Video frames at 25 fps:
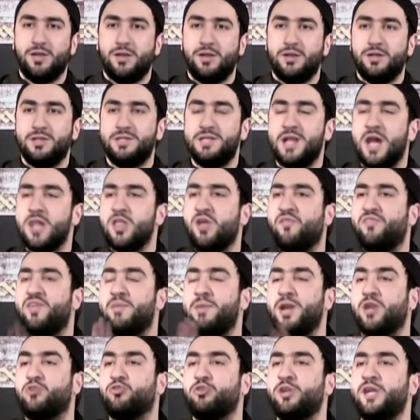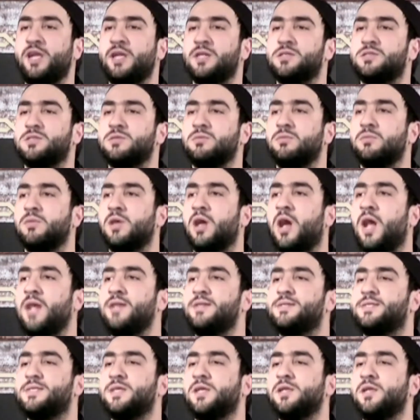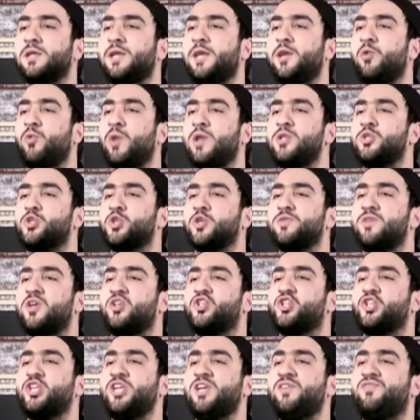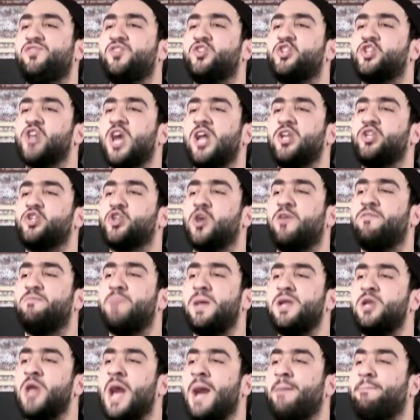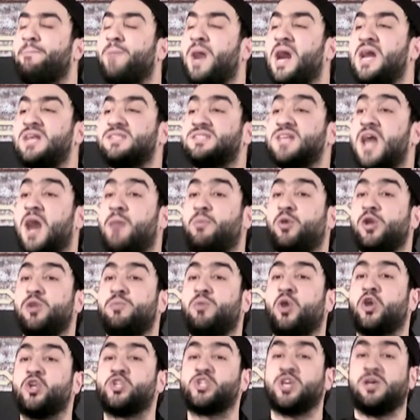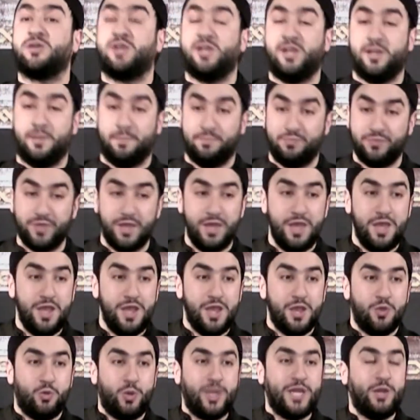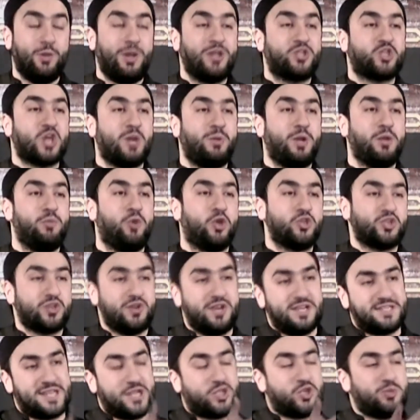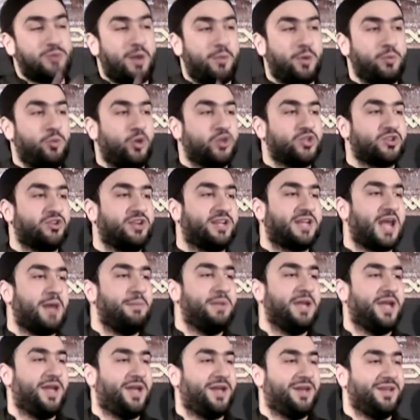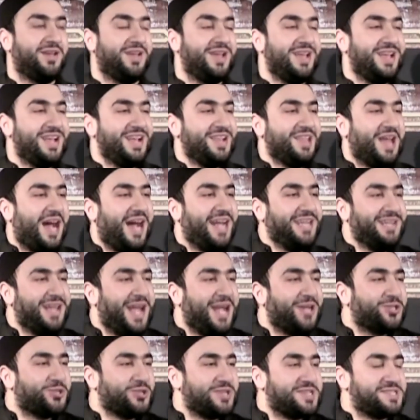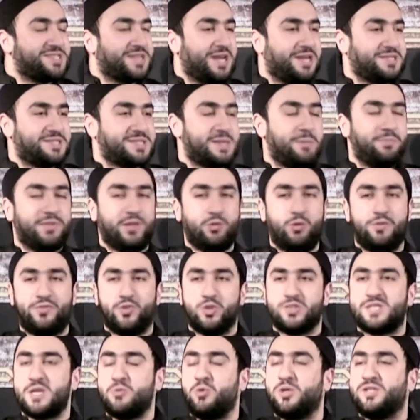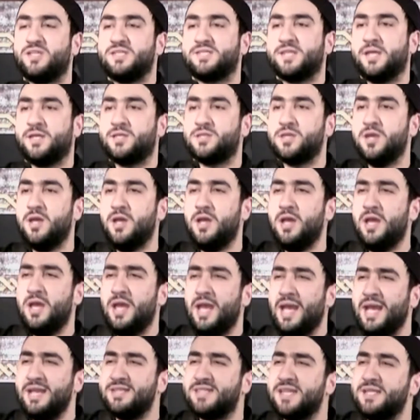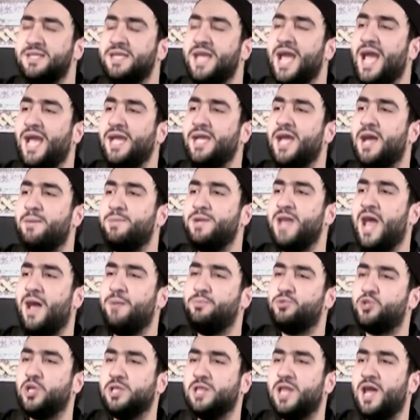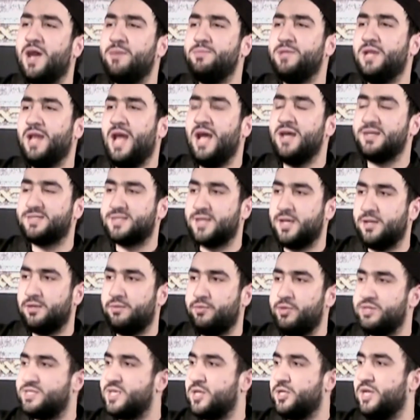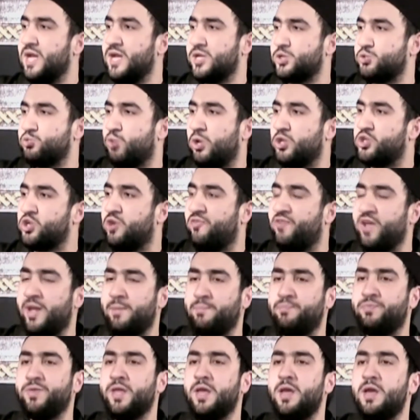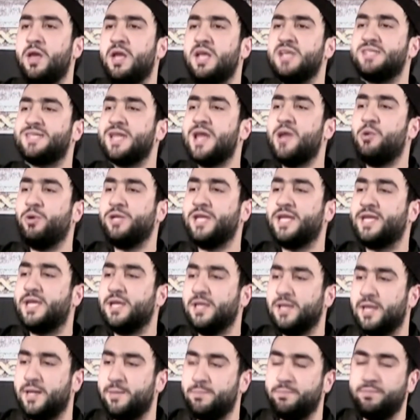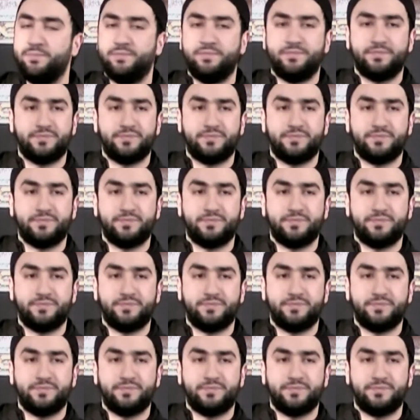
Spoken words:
None of them agreed until he went to the chief judge of Bani Abbas, Abu al-Bukhtari. When he went to Abu al-Bukhtari, he said to him, Abu al-Bukhtari, come here. I'd like to discuss something with you. He said, what is it? He said, Yahya bin Abdullah bin al-Hasan. He said, yes, what of him? He said, I want to kill him.